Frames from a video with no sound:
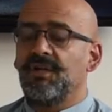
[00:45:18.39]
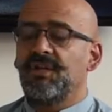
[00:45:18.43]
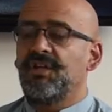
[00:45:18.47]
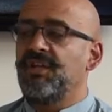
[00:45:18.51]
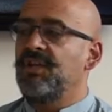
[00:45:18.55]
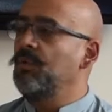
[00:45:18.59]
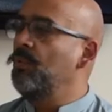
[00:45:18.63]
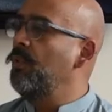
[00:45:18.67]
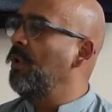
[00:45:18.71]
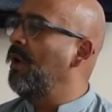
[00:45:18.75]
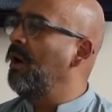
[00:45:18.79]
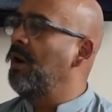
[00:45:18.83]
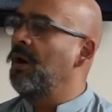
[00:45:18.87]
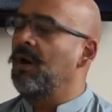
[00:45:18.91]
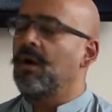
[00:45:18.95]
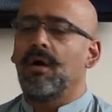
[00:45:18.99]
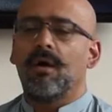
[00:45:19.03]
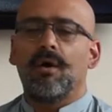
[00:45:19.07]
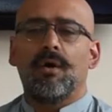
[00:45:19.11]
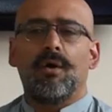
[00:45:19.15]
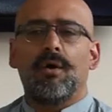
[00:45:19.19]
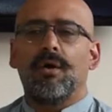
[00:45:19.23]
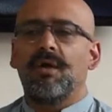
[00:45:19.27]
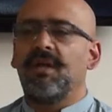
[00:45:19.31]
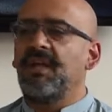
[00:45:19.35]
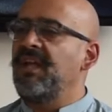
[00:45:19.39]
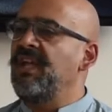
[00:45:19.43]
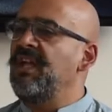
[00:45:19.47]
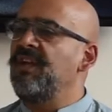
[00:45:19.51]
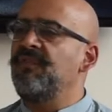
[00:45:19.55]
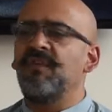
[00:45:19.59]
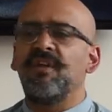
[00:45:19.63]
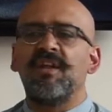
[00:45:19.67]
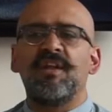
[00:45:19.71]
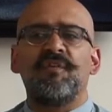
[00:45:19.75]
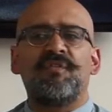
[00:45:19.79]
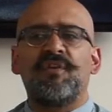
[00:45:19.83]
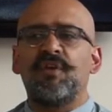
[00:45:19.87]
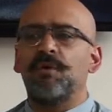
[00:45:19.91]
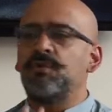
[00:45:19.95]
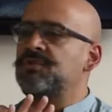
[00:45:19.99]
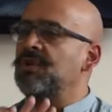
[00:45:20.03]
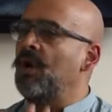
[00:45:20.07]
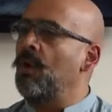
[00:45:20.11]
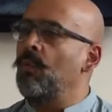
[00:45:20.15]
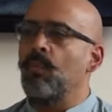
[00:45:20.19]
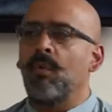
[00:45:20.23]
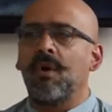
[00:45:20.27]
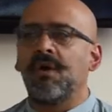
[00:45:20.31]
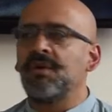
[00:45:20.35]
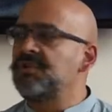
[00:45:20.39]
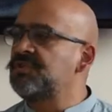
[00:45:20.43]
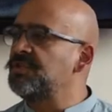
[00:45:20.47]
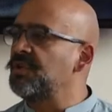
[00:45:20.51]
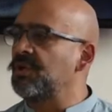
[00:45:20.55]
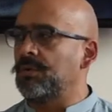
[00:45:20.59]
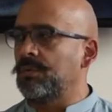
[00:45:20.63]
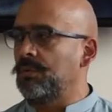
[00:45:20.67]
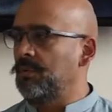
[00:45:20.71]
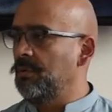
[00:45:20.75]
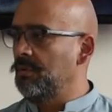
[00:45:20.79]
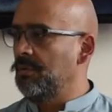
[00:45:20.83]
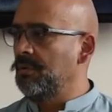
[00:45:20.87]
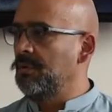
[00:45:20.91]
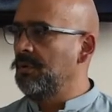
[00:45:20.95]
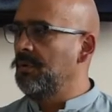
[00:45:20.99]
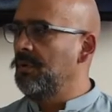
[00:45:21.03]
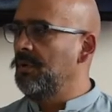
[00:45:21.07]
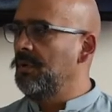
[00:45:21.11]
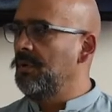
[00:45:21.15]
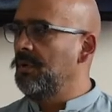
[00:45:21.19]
you are, even if you don't want to,